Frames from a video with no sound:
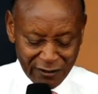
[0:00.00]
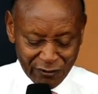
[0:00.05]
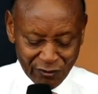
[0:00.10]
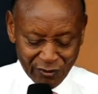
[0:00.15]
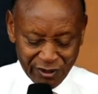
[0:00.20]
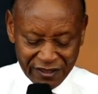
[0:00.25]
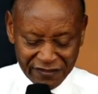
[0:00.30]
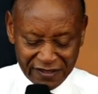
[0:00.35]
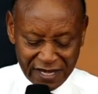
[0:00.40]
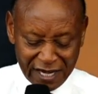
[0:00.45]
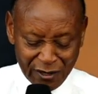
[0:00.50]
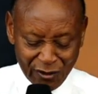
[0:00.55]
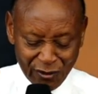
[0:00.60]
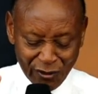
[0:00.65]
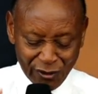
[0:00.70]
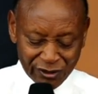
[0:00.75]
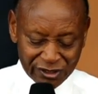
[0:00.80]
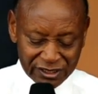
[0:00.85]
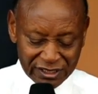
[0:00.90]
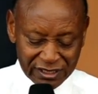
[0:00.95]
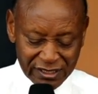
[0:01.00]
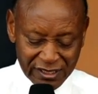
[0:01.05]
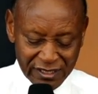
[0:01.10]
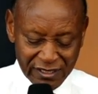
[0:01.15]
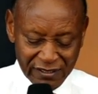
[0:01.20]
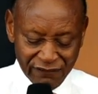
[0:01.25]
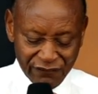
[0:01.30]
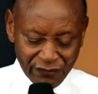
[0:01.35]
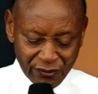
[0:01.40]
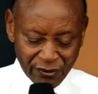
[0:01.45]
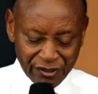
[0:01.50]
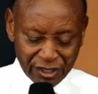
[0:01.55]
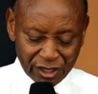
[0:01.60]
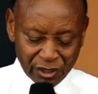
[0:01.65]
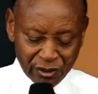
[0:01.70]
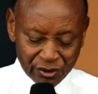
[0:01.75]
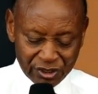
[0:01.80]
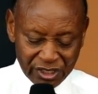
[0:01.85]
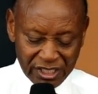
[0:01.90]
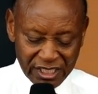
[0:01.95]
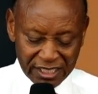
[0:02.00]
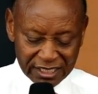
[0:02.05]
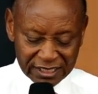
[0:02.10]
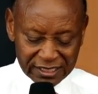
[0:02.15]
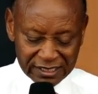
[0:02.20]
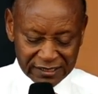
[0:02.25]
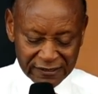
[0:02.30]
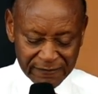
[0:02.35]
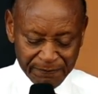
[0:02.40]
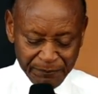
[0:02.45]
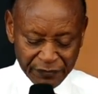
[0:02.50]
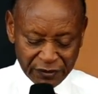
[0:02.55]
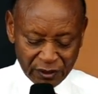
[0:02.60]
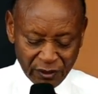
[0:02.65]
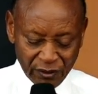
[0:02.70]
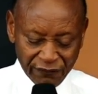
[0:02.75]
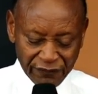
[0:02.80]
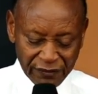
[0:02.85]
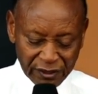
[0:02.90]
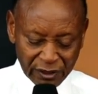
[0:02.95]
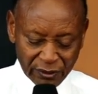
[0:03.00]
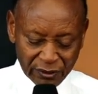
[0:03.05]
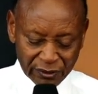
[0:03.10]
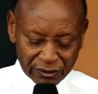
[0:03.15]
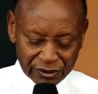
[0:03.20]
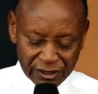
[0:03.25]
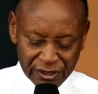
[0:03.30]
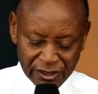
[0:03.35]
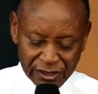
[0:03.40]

We thank God for the goodness of the Lord.